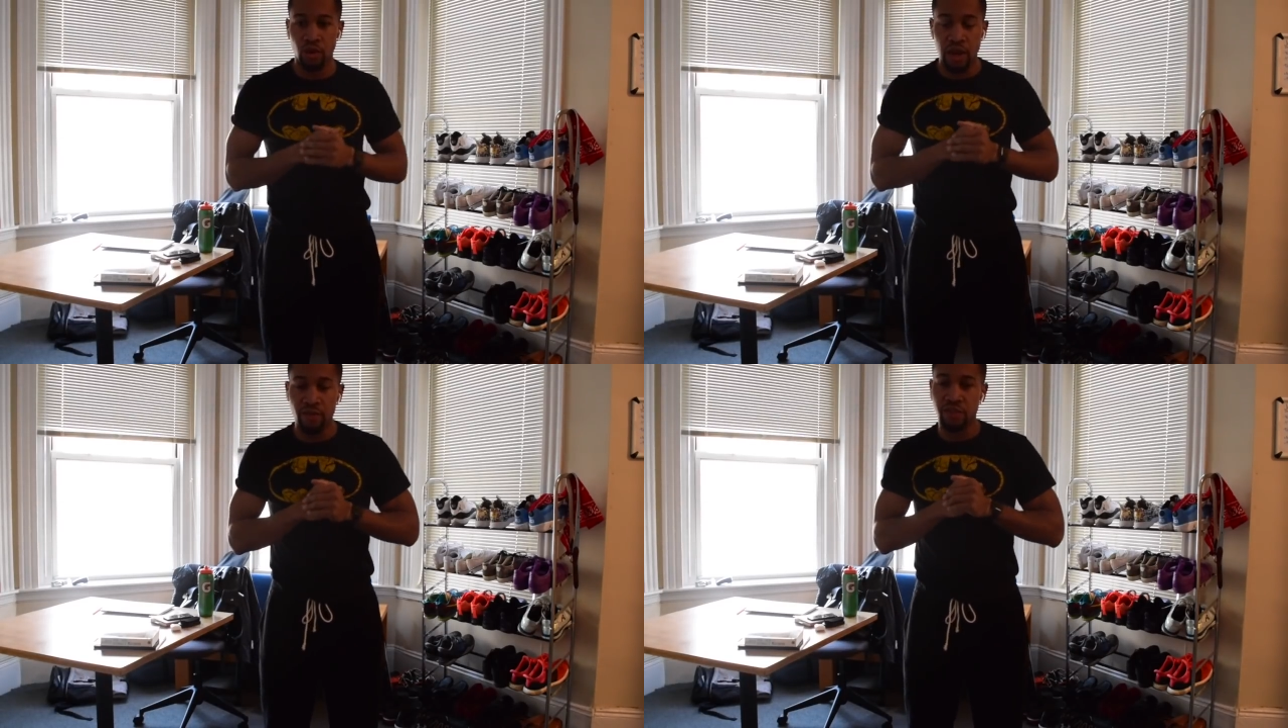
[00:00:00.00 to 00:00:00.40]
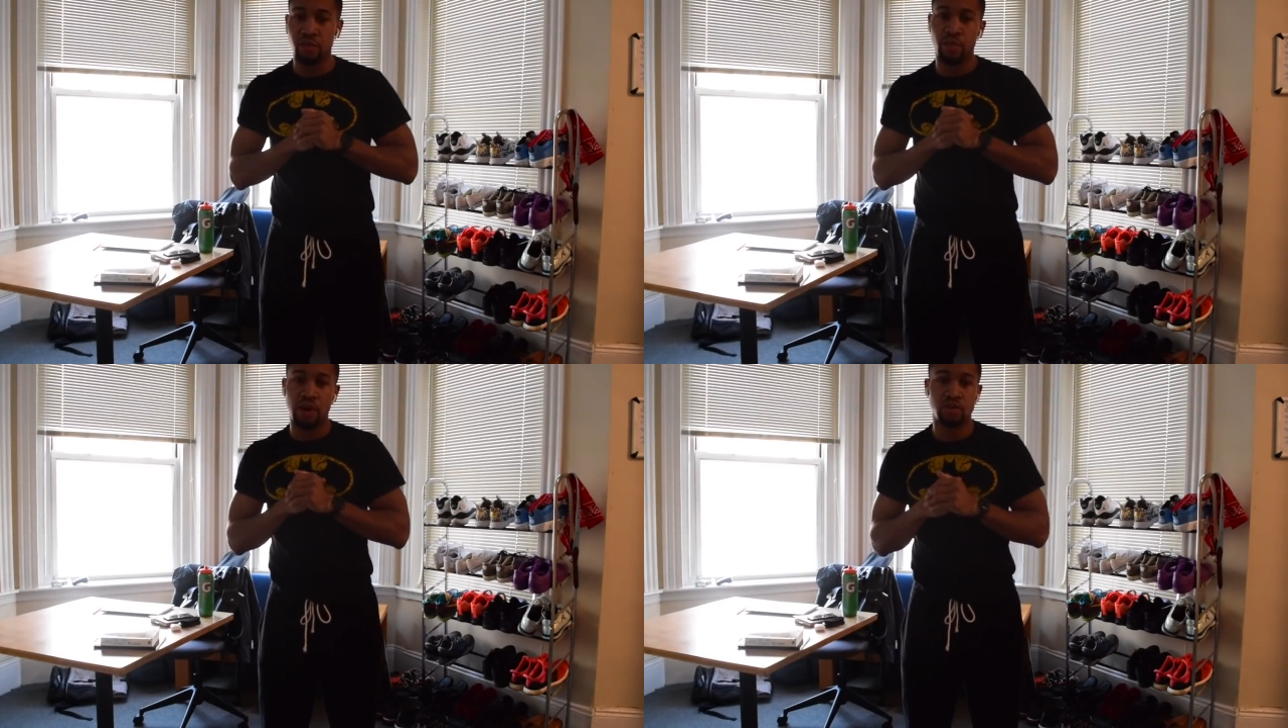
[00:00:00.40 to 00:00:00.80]
life is
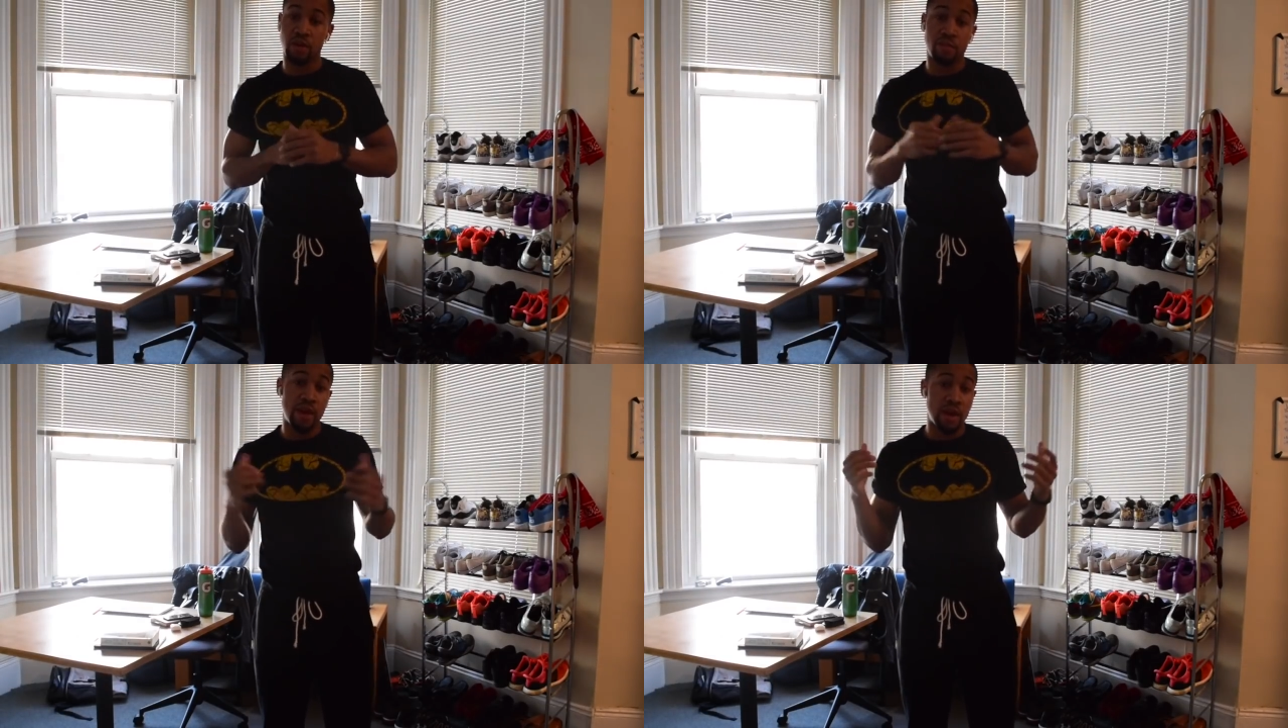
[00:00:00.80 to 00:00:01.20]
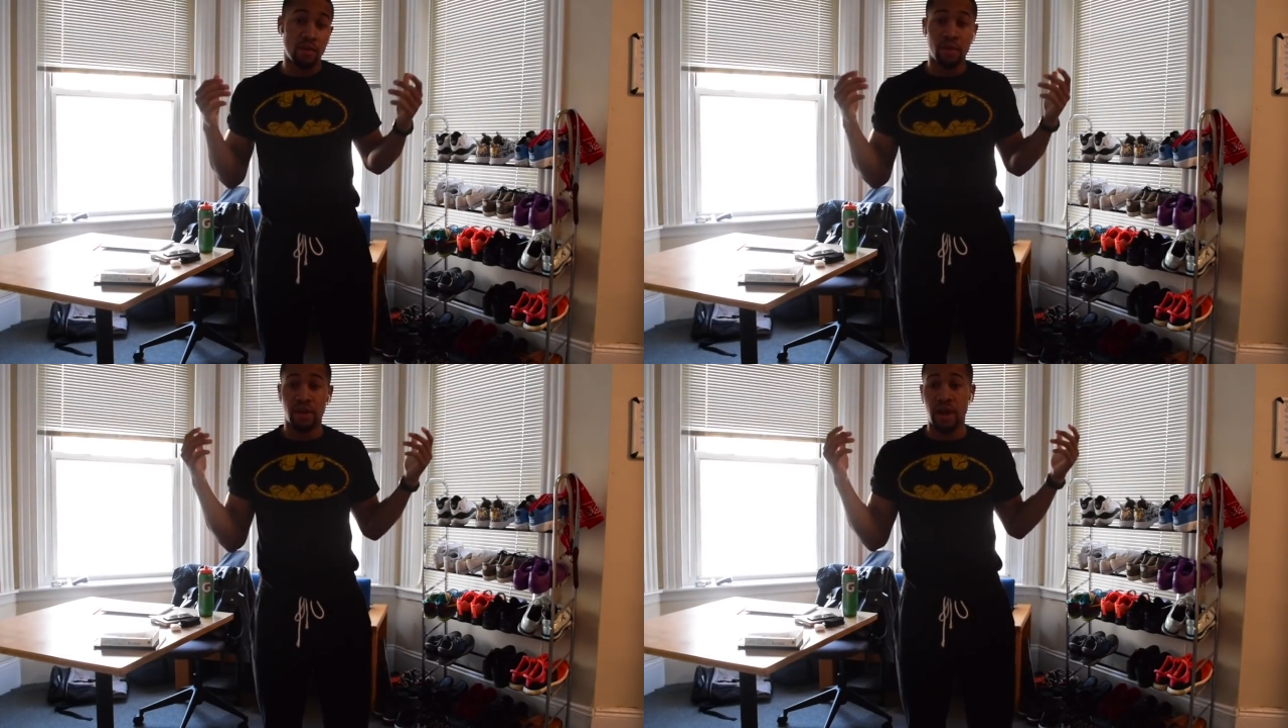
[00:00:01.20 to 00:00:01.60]
about. It may or
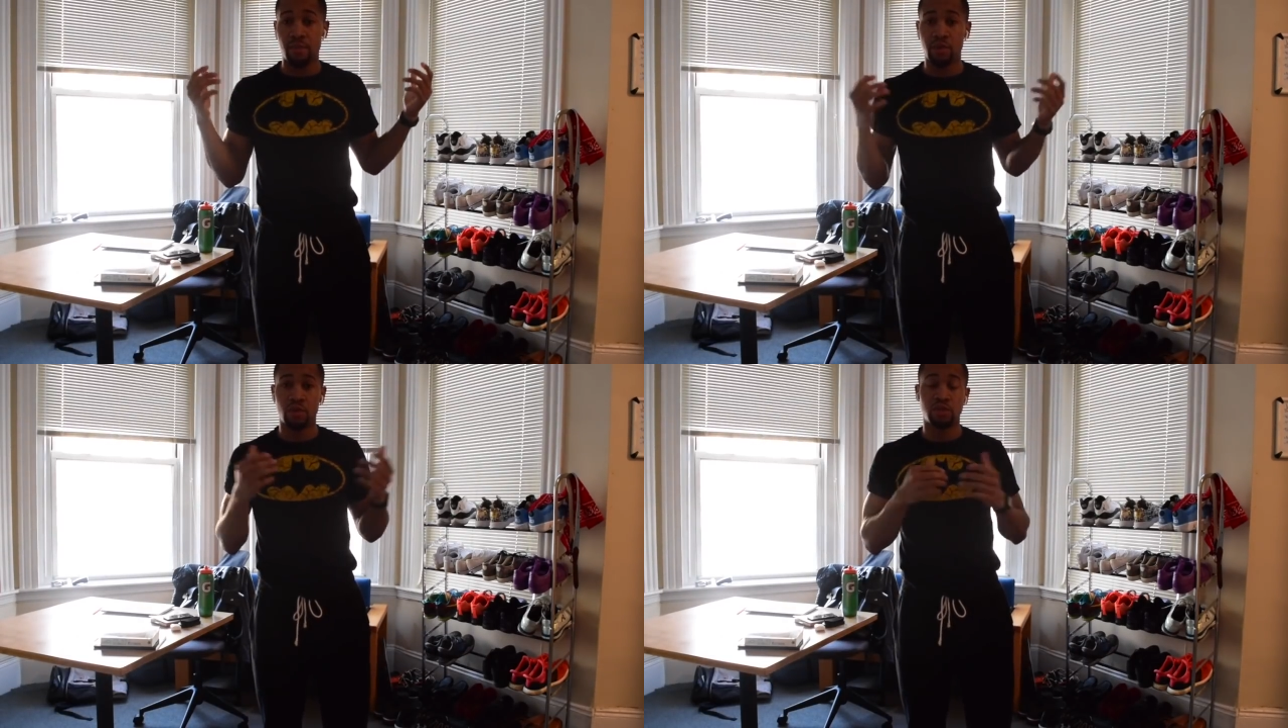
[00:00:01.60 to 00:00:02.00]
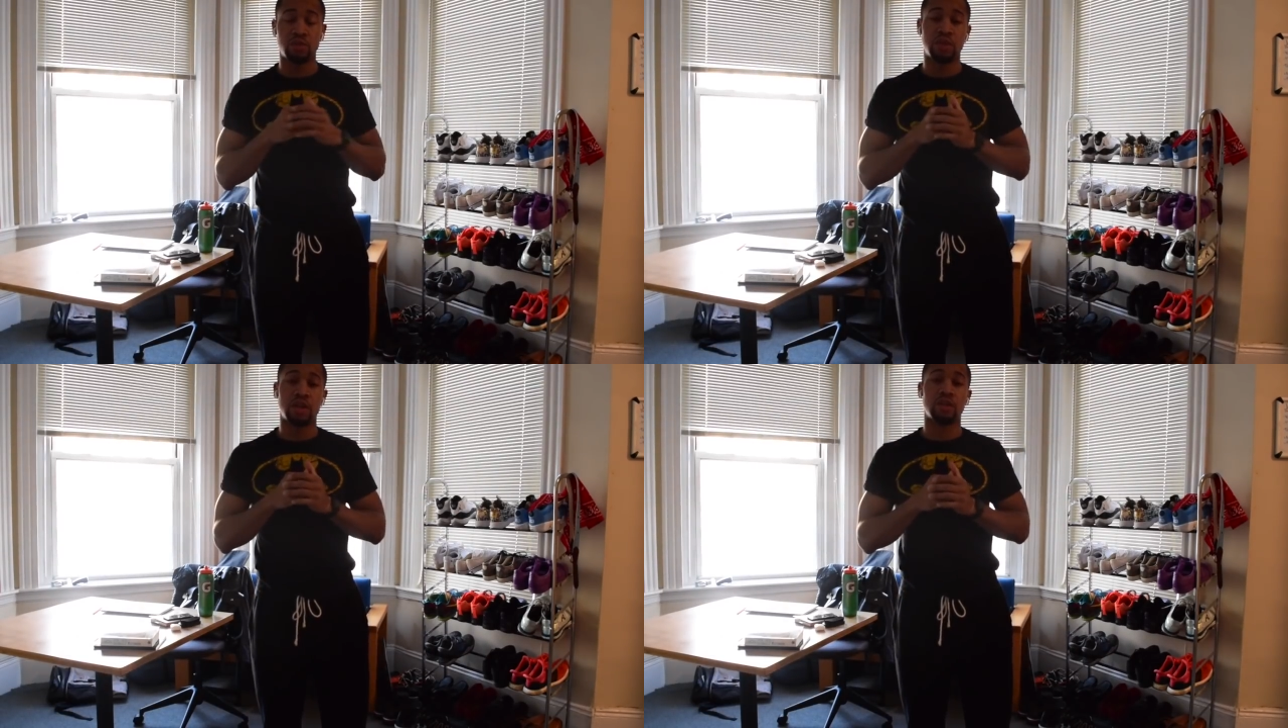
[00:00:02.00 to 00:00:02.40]
may not be what you
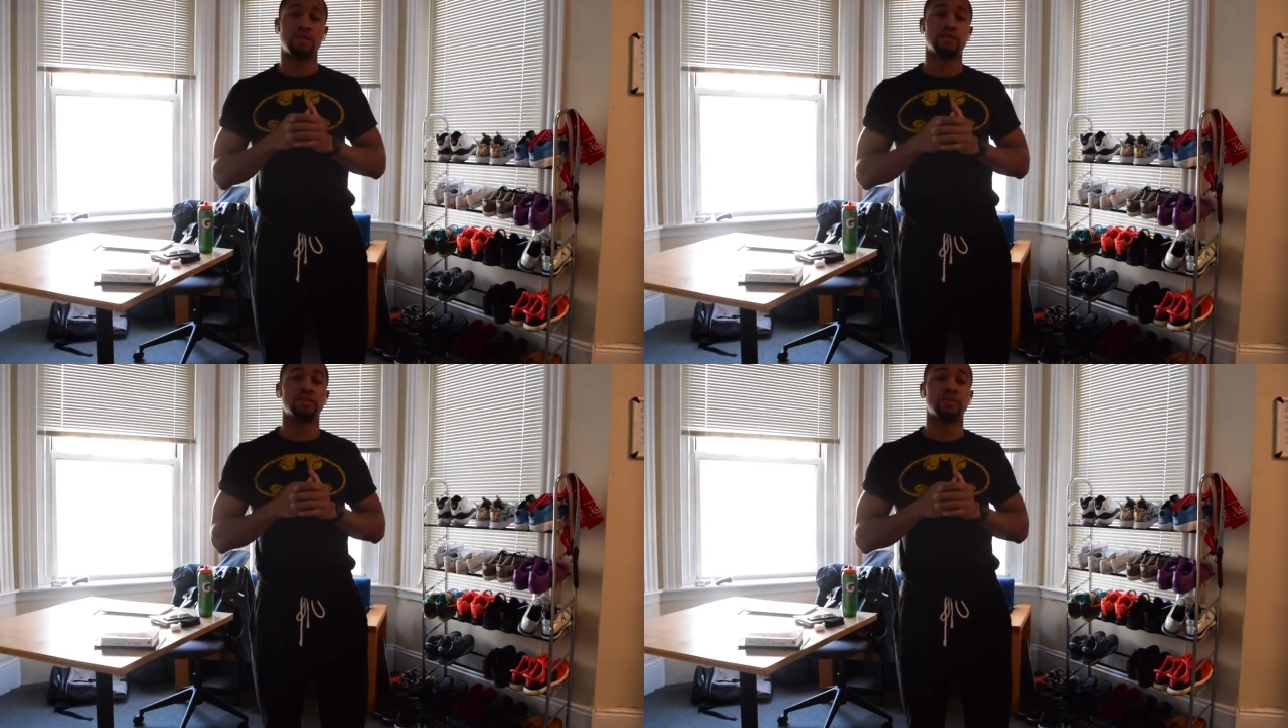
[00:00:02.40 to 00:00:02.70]
think.